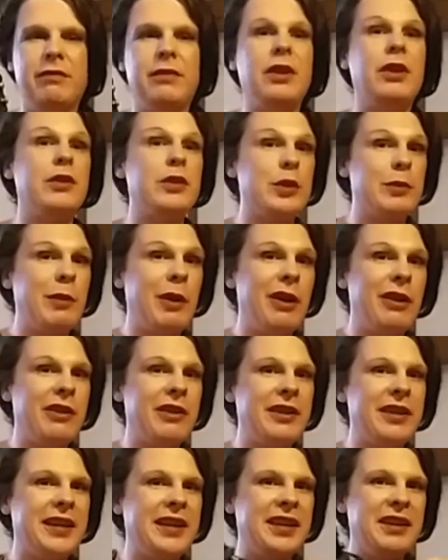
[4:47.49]
a little
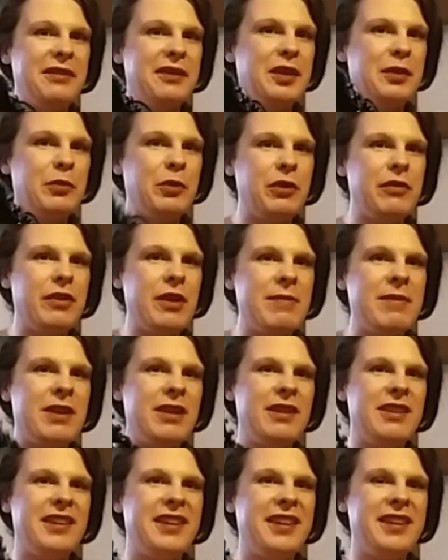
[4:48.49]
smaller, kind of a little more
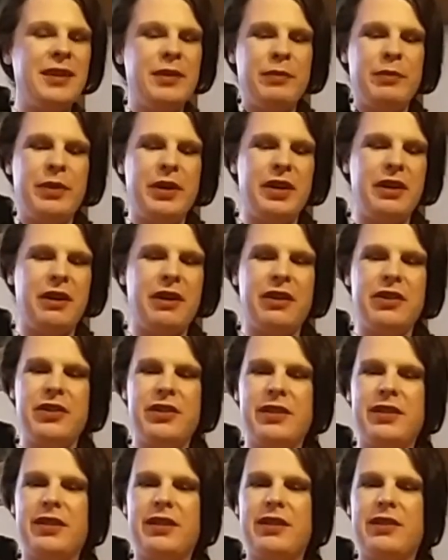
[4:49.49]
feminine looking, but are
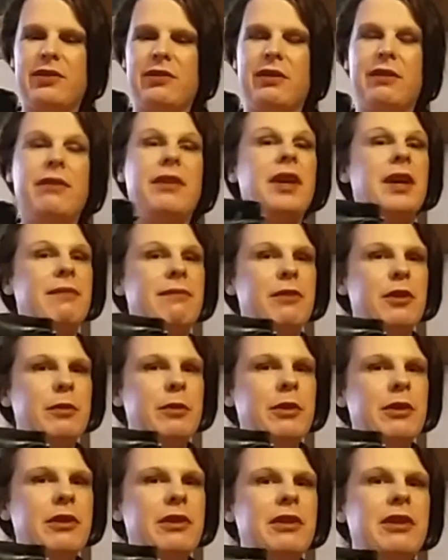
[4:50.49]
just as sort of
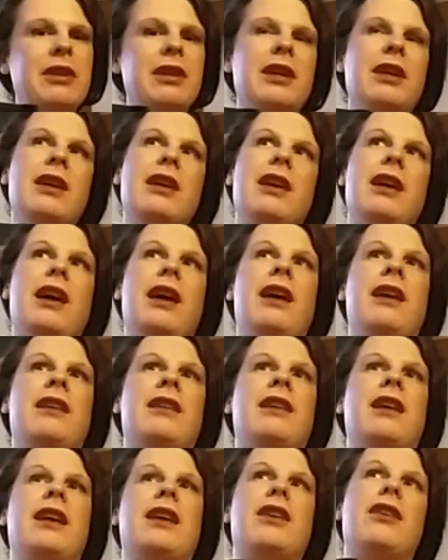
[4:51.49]
comfortable
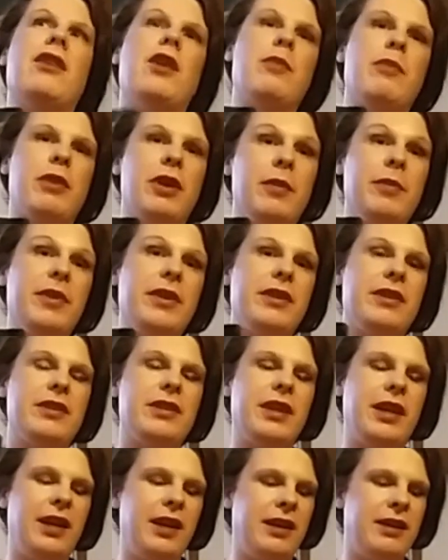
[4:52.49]
and like
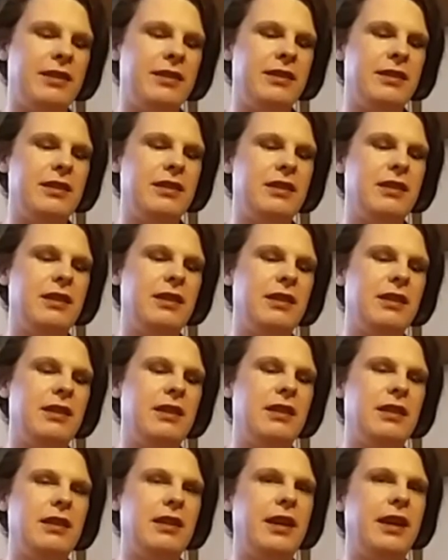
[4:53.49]
all-purpose and
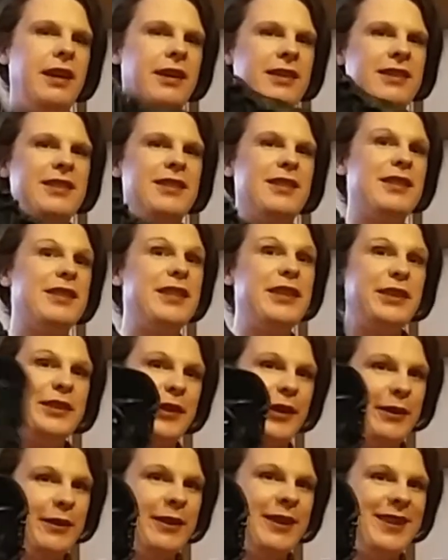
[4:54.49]

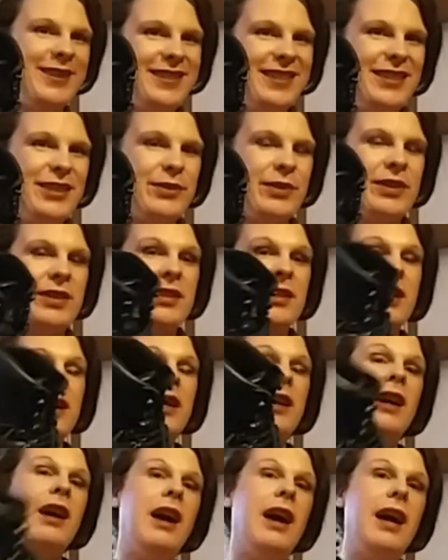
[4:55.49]
steel-toed as these ones.
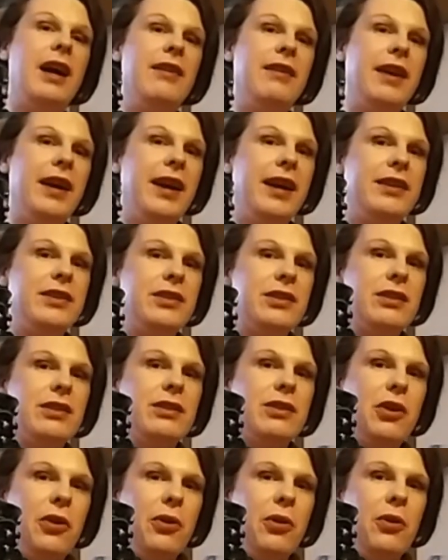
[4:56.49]
I've had
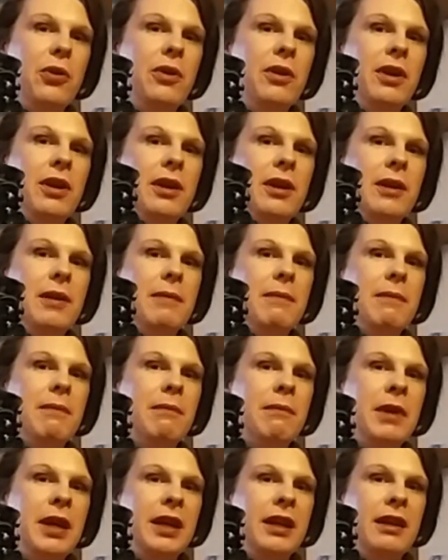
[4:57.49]
so
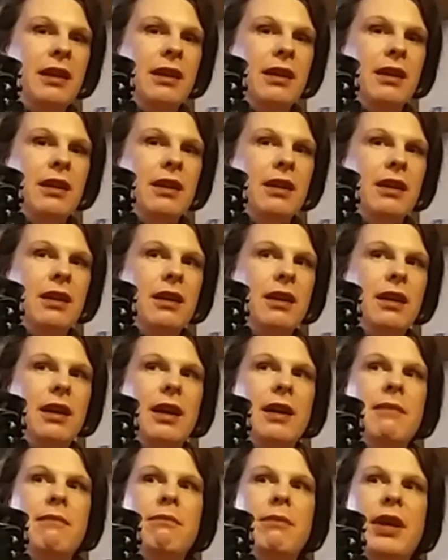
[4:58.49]
many
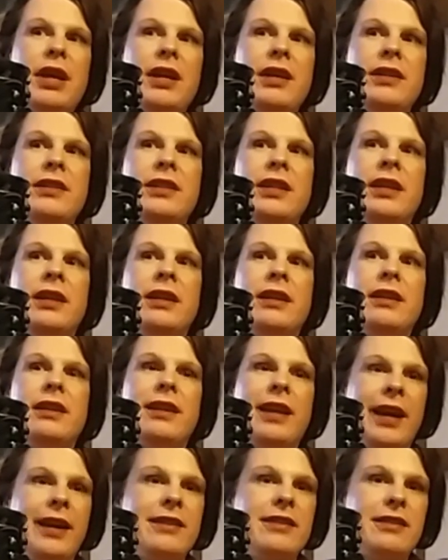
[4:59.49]
amazing
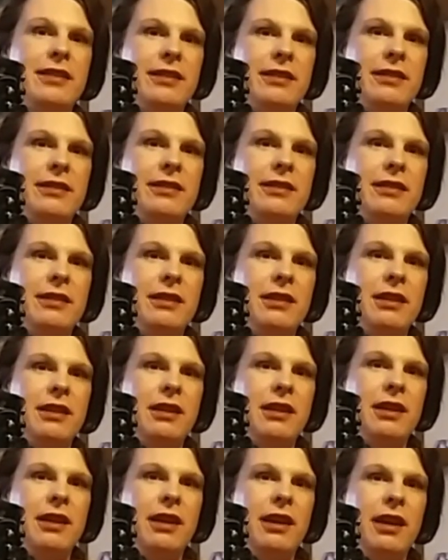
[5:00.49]
dances
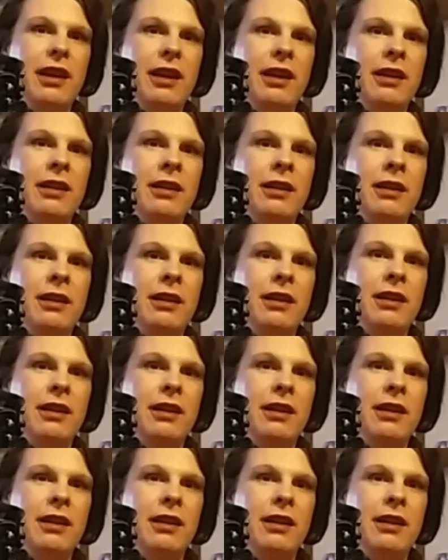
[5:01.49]
in